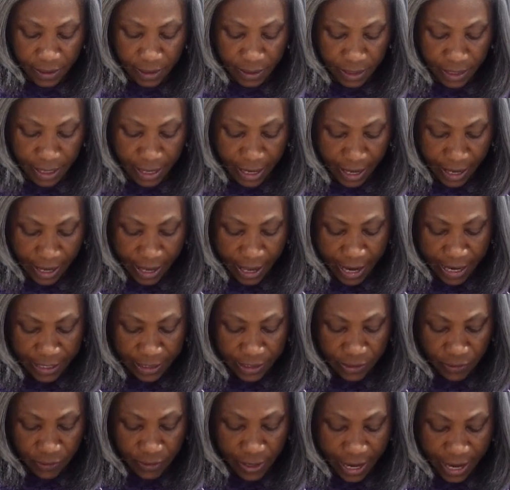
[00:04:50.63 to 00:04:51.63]
Yeah,
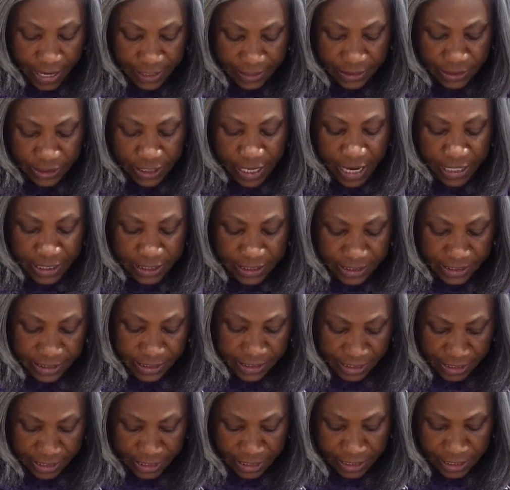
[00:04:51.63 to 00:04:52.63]
and you guys can
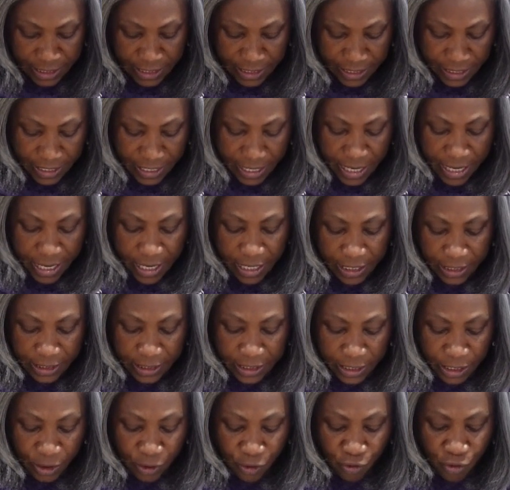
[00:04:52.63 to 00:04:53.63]
see
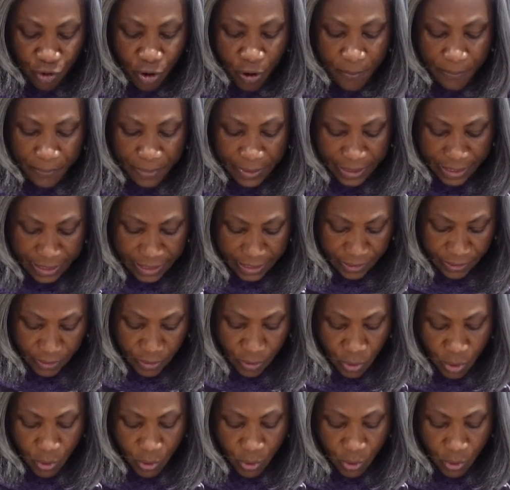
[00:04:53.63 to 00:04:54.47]
the crumbling,